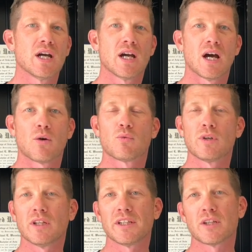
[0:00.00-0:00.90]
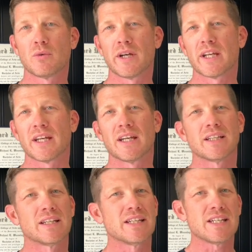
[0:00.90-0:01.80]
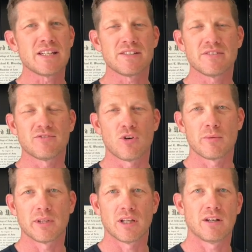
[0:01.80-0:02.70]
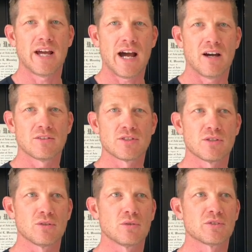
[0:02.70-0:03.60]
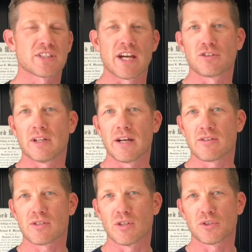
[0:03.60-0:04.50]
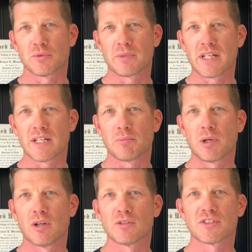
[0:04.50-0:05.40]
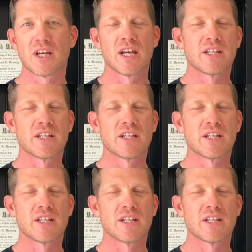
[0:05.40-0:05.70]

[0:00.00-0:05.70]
a really quick, easy formula on how to schedule out your social media posts.